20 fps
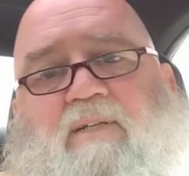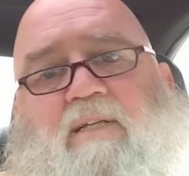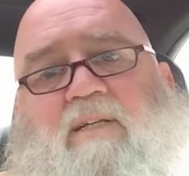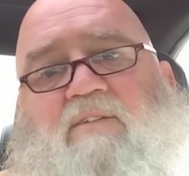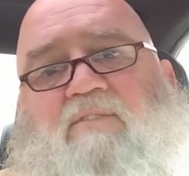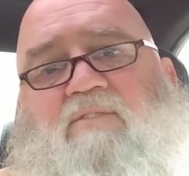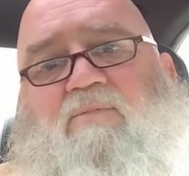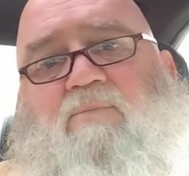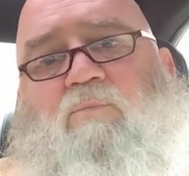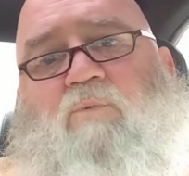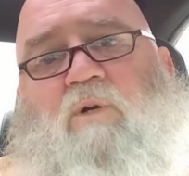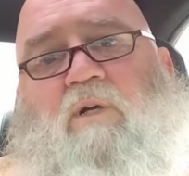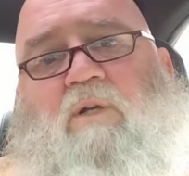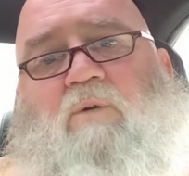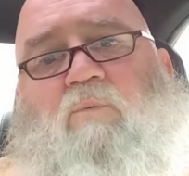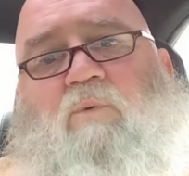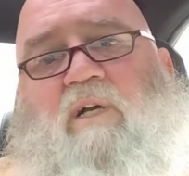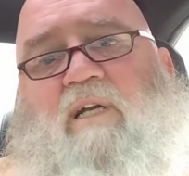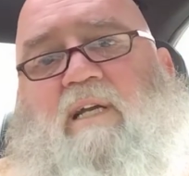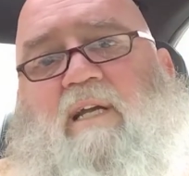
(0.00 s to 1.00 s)
It's
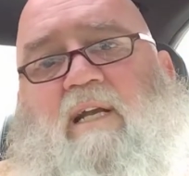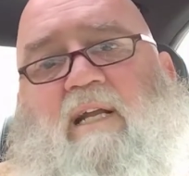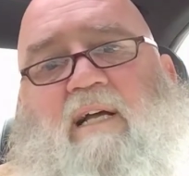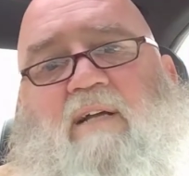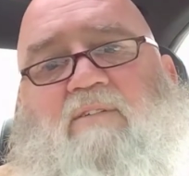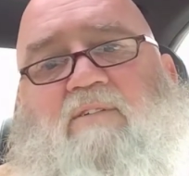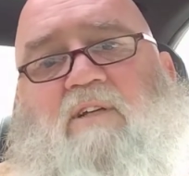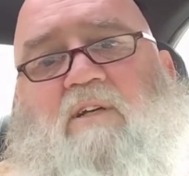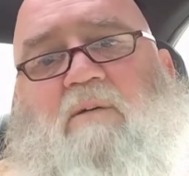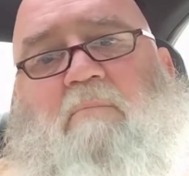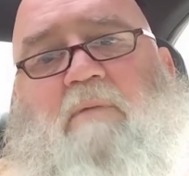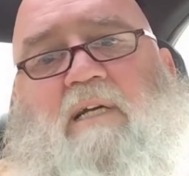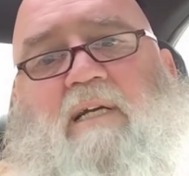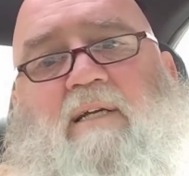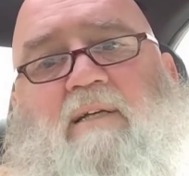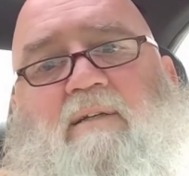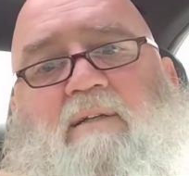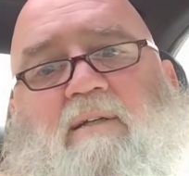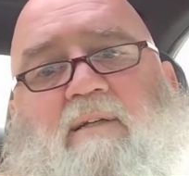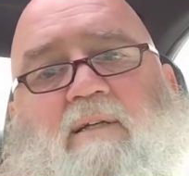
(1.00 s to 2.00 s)
really wicked out there,
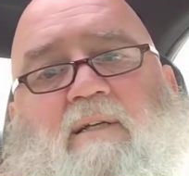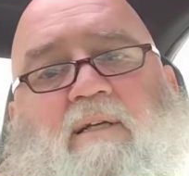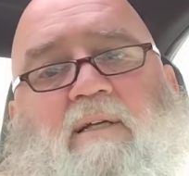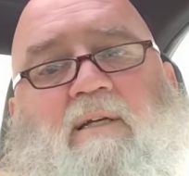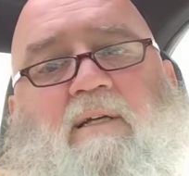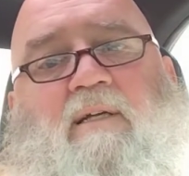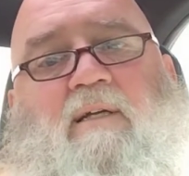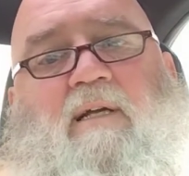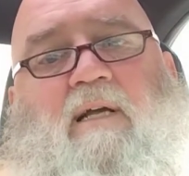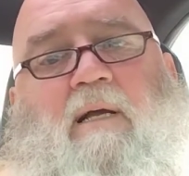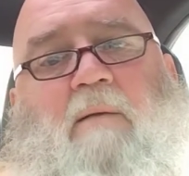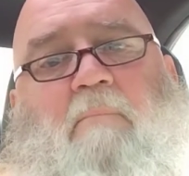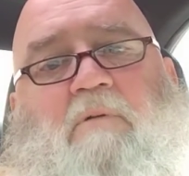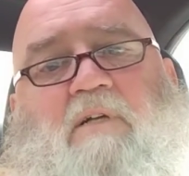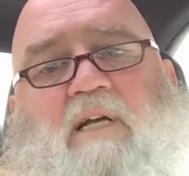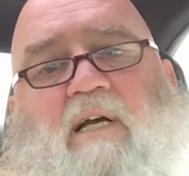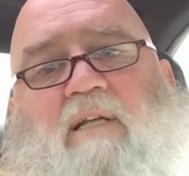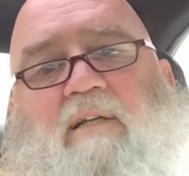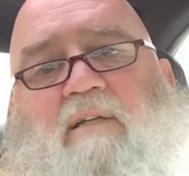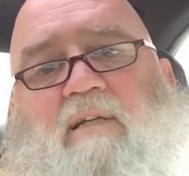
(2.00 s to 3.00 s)
man. I'm
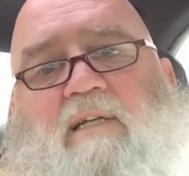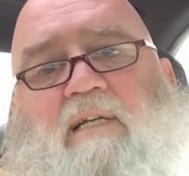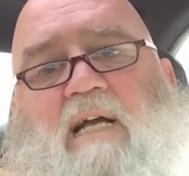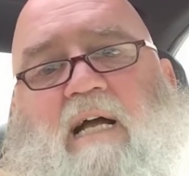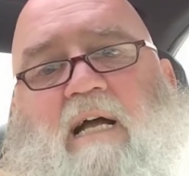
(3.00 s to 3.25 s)
cutting the